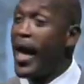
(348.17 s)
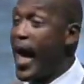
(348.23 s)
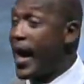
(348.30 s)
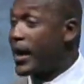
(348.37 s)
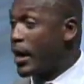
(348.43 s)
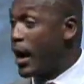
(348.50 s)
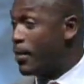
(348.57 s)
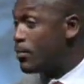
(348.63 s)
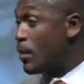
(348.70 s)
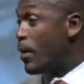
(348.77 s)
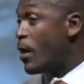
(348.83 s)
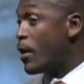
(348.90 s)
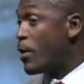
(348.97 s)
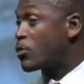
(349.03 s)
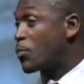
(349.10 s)
Hank,
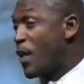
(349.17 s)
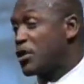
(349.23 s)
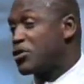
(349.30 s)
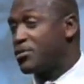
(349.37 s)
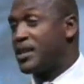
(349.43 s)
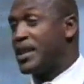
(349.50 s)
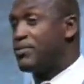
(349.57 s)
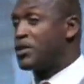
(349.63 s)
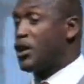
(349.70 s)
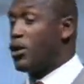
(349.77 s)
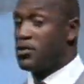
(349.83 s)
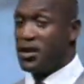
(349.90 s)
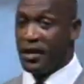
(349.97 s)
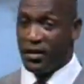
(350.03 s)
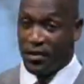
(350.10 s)
special teams
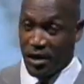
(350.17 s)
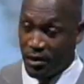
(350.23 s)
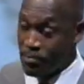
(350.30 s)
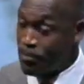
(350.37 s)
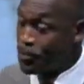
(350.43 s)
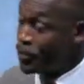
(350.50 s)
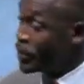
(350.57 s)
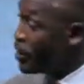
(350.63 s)
coach sits here.